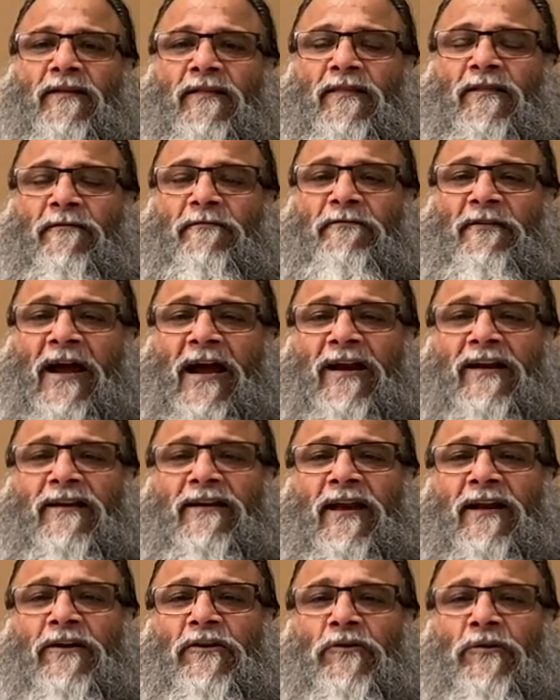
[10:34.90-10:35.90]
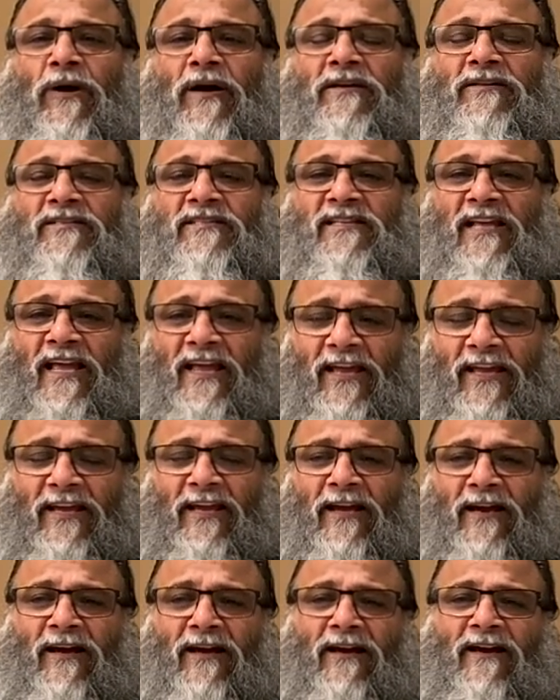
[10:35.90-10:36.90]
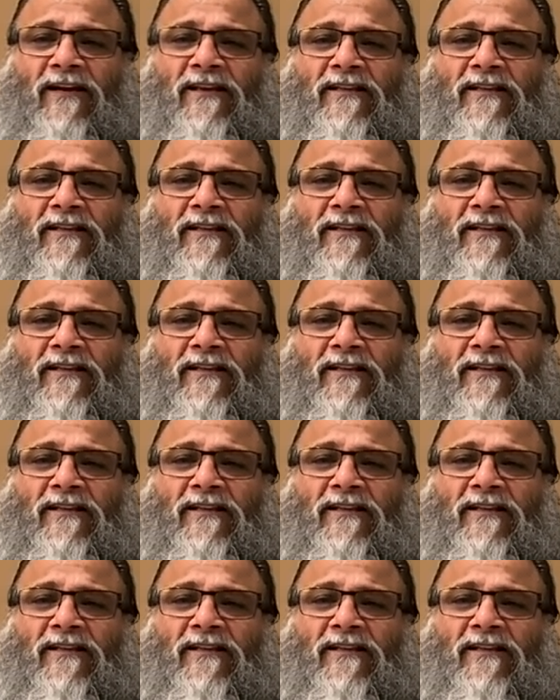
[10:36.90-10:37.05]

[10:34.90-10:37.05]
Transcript: The fact that you are saying